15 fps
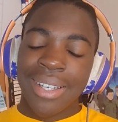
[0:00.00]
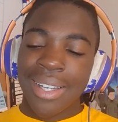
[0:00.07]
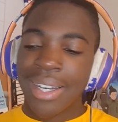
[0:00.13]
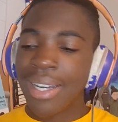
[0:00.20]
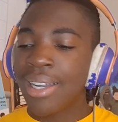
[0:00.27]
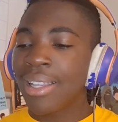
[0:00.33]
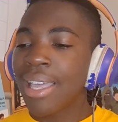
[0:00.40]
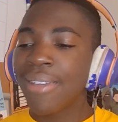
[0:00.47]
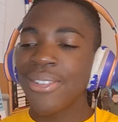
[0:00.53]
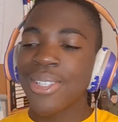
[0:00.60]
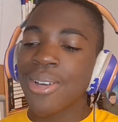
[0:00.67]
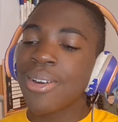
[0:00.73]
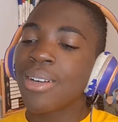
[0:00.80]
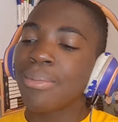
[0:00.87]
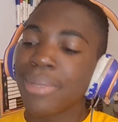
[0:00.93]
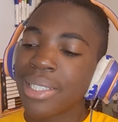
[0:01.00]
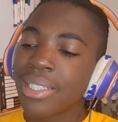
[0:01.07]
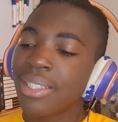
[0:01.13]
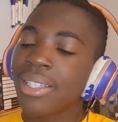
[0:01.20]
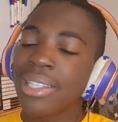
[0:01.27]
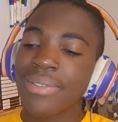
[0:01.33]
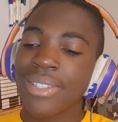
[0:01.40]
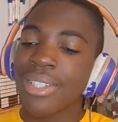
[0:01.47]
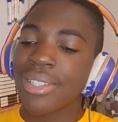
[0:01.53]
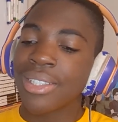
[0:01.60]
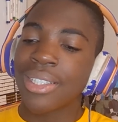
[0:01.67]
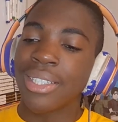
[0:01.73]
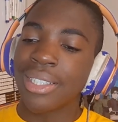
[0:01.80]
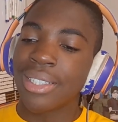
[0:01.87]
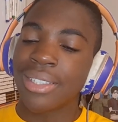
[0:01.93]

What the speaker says: Life is hard, man. Life is hard.